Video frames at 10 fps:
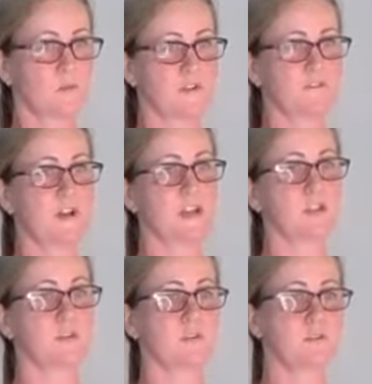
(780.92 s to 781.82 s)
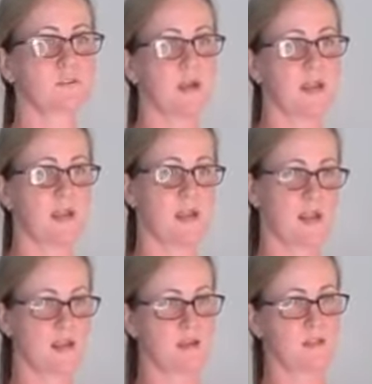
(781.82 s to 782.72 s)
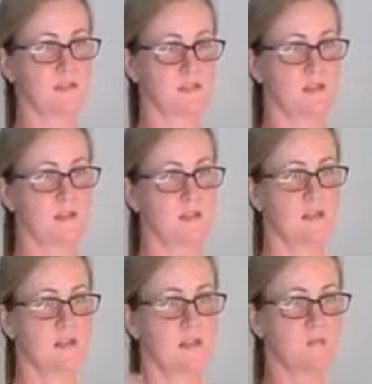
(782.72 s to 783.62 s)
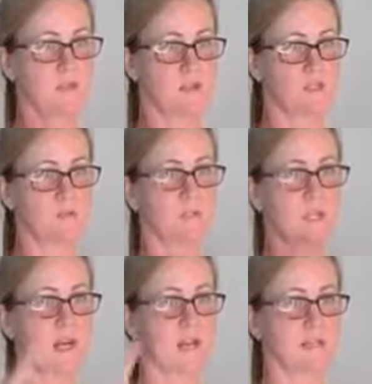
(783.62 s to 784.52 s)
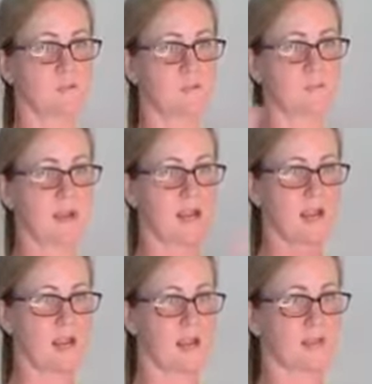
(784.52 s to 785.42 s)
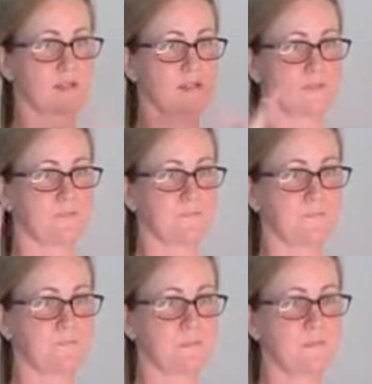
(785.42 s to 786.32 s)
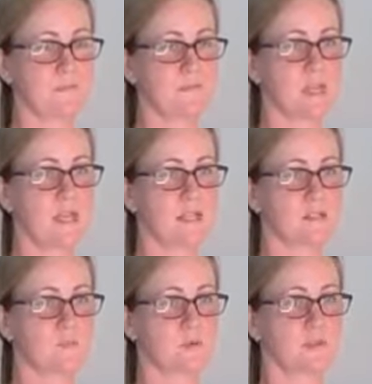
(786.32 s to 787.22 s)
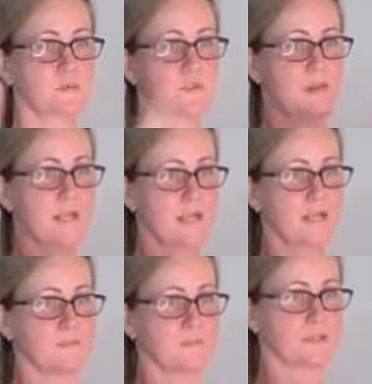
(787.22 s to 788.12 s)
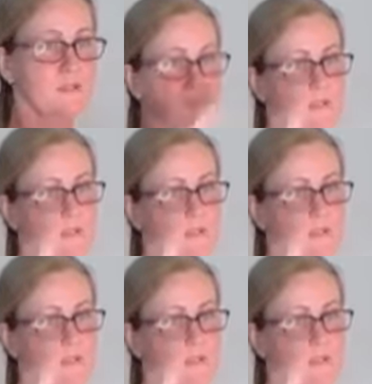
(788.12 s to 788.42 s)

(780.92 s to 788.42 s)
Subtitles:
What if I use my hands and I'm going to do lines with my hands and swirls with my hips?